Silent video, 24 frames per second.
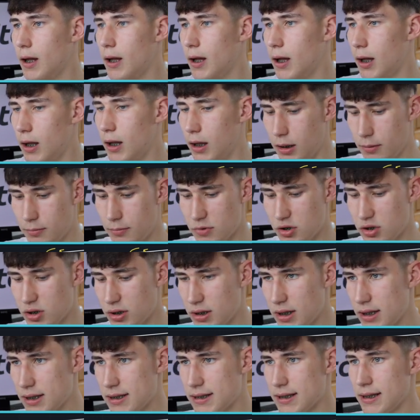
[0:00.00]
So
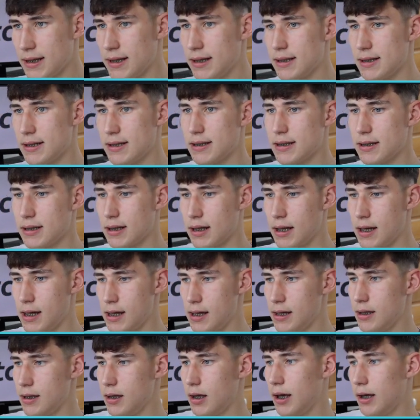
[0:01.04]
this is
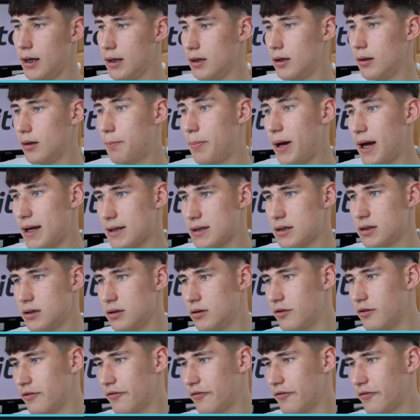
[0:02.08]
a pattern